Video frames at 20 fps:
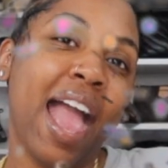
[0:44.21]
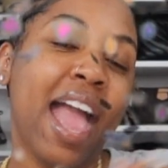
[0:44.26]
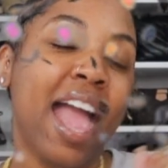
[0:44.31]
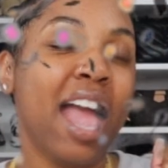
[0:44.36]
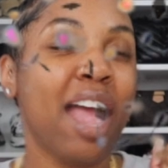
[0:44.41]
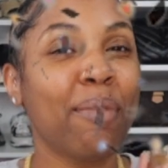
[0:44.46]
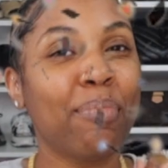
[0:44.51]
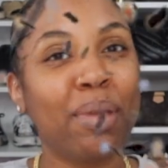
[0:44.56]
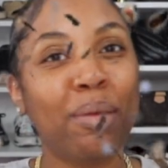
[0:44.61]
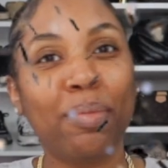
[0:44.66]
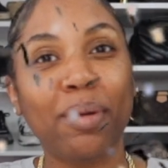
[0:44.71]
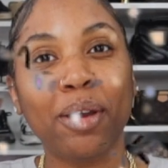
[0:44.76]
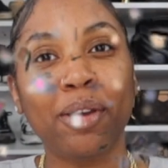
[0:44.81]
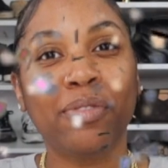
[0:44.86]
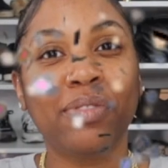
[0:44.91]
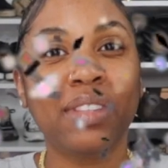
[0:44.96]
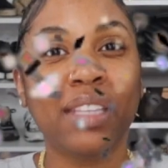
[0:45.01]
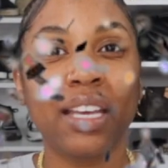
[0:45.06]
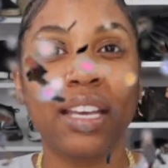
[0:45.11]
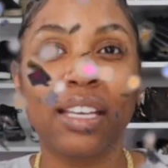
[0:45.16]
Happy
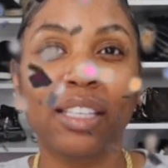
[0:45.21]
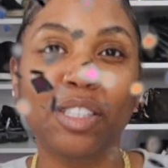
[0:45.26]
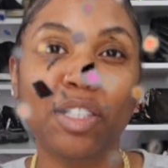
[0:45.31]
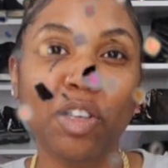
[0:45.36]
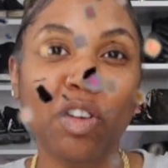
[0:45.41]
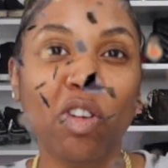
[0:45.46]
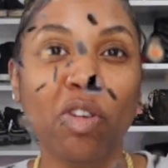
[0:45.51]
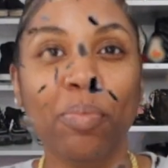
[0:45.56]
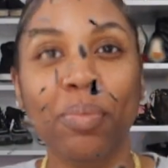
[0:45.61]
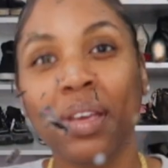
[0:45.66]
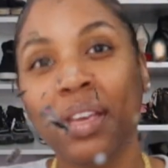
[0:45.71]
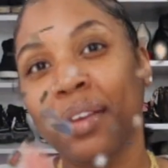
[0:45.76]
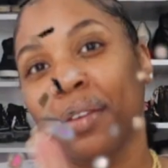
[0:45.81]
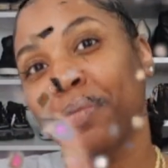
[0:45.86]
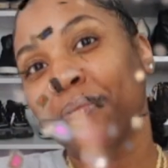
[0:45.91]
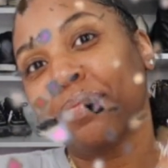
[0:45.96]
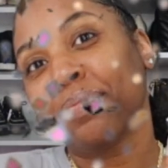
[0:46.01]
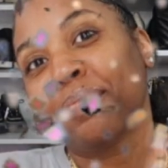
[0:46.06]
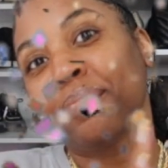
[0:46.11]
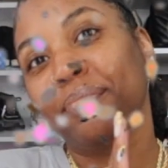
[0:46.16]
birthday to me.
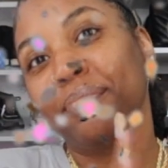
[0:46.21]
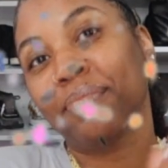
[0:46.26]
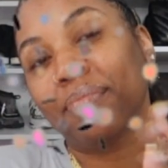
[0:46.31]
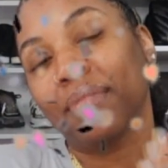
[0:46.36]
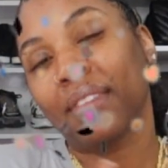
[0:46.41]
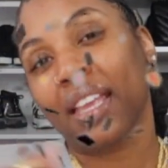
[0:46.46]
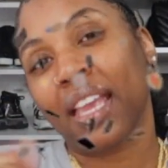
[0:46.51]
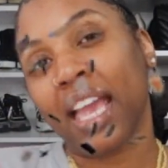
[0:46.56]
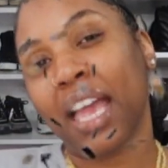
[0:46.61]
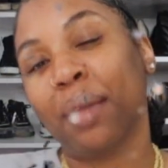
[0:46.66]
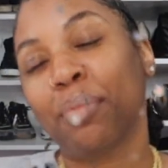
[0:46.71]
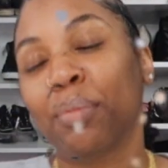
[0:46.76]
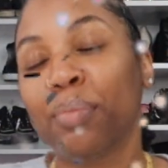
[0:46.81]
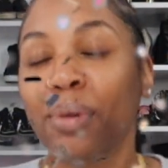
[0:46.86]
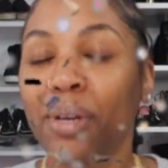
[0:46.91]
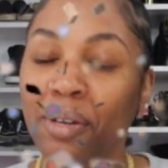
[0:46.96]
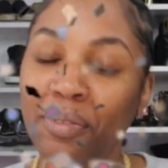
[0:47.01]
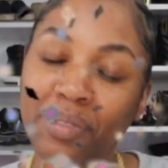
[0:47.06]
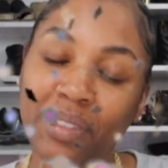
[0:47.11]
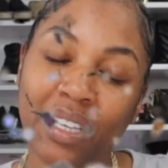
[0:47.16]
Happy
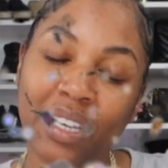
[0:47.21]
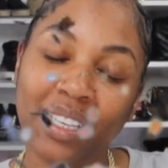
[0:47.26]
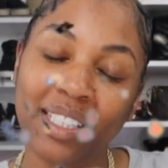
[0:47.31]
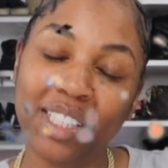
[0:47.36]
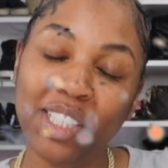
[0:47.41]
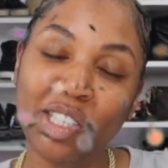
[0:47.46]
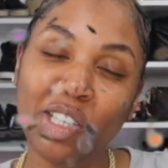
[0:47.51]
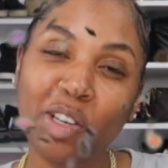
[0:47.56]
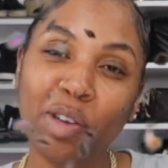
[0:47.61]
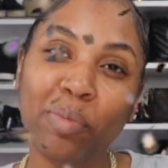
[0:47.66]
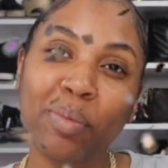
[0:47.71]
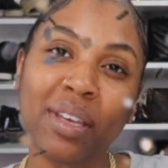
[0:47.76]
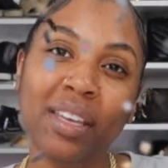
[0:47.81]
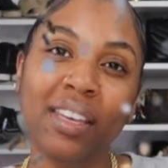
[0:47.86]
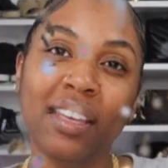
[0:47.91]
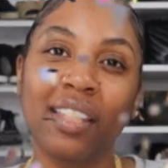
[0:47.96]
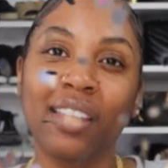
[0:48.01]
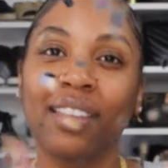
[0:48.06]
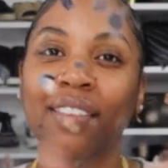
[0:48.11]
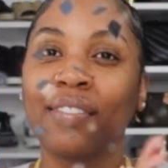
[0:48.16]
birthday to
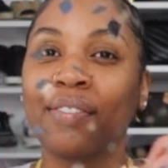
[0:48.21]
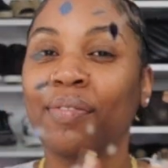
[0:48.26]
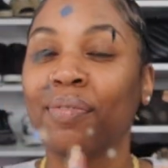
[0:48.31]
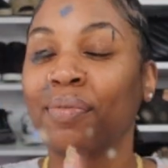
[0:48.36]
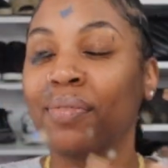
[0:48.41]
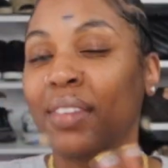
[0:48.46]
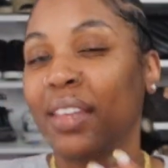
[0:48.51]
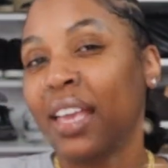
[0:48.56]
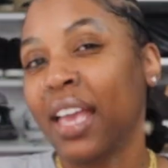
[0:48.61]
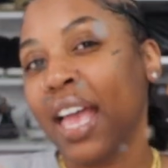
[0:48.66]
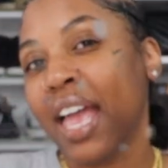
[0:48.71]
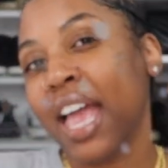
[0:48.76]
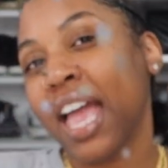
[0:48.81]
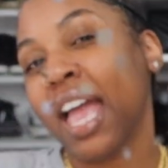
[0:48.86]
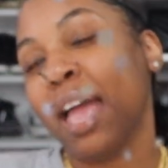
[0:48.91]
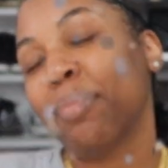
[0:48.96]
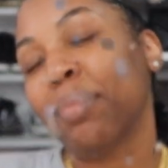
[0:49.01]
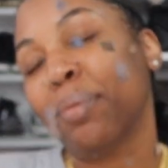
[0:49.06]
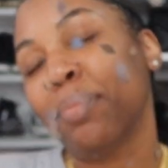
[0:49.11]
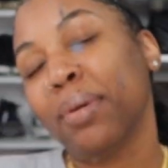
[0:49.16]
me.
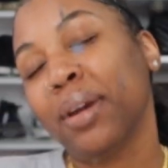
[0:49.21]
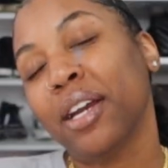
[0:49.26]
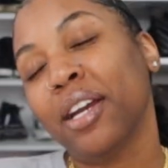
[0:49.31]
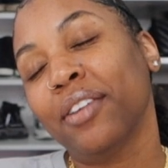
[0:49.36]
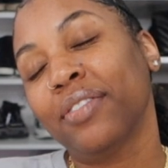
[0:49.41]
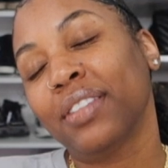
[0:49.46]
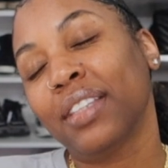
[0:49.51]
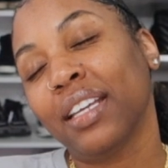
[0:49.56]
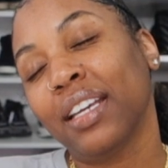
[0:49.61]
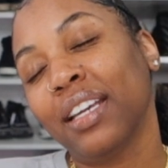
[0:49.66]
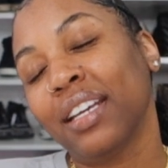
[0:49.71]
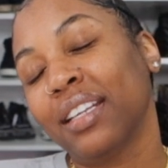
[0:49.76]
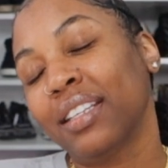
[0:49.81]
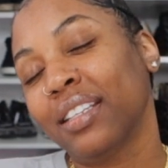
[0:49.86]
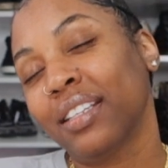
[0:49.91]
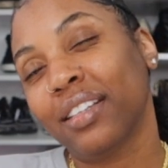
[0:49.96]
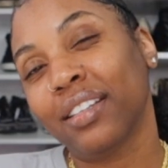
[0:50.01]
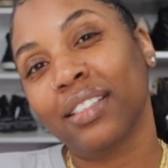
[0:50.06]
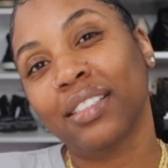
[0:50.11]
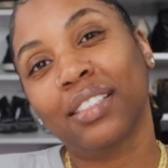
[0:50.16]
Happy birthday,
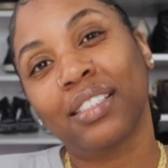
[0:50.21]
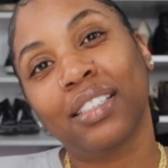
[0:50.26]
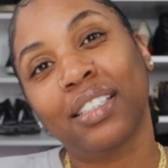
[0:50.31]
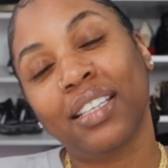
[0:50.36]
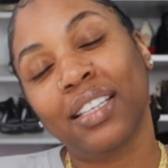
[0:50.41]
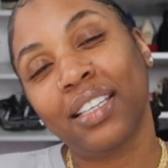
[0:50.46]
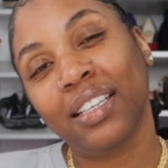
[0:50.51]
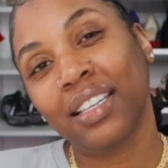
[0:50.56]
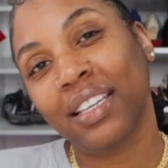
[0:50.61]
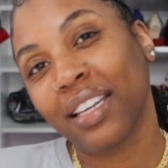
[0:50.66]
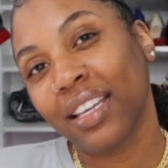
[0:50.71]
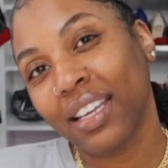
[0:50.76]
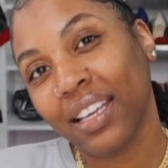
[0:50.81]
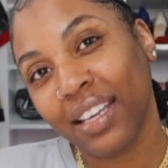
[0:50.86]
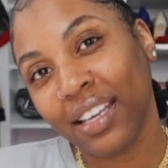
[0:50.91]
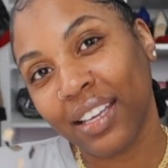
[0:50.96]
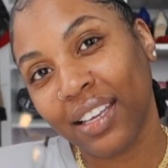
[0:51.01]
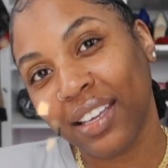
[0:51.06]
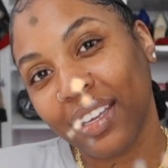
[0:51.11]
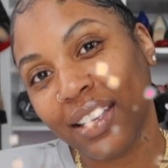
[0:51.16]
dear
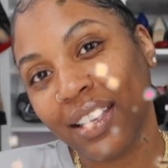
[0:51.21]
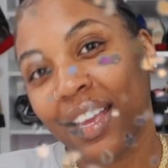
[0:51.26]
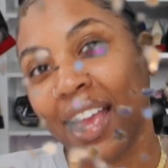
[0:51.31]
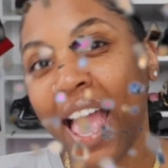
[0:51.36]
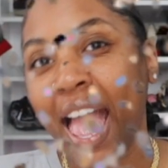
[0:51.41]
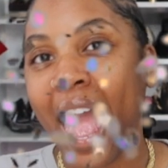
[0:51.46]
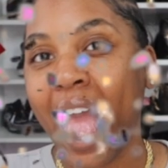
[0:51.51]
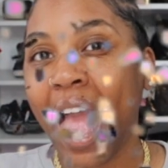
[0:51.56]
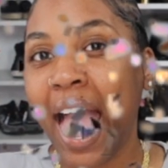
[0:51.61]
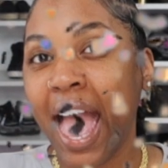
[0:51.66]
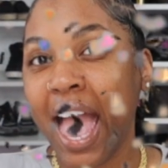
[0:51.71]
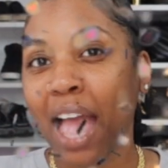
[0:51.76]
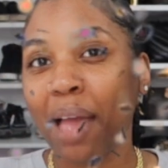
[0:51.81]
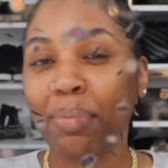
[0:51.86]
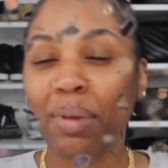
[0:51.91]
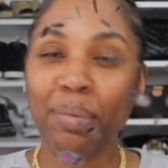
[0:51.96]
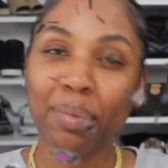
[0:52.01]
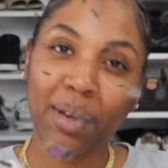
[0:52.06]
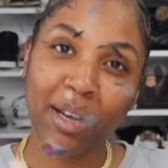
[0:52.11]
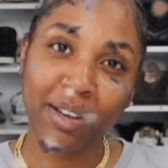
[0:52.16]
Sydney.
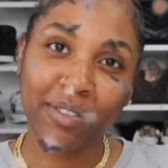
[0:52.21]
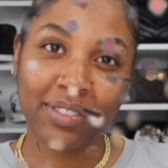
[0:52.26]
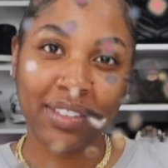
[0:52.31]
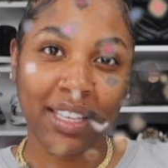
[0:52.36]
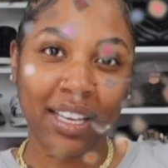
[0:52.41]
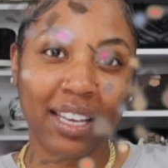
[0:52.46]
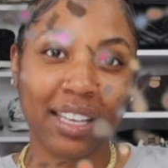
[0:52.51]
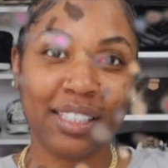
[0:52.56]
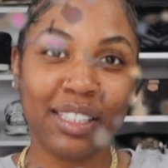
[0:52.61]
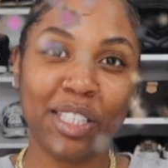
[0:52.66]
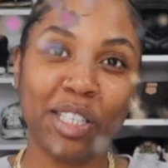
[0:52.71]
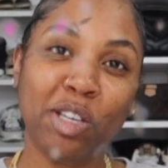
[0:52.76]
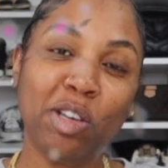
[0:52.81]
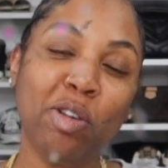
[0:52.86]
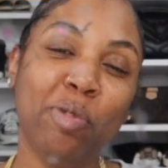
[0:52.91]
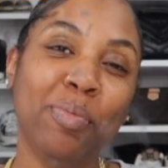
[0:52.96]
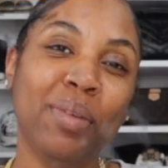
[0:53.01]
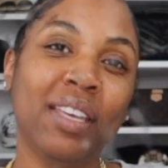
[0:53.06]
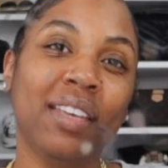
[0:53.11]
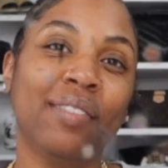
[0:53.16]
Happy birthday
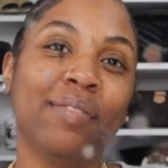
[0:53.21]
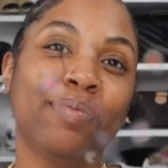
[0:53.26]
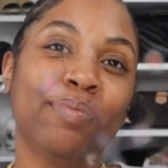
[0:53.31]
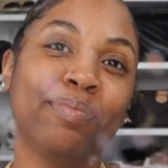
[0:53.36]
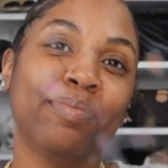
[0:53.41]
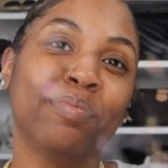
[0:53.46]
to me.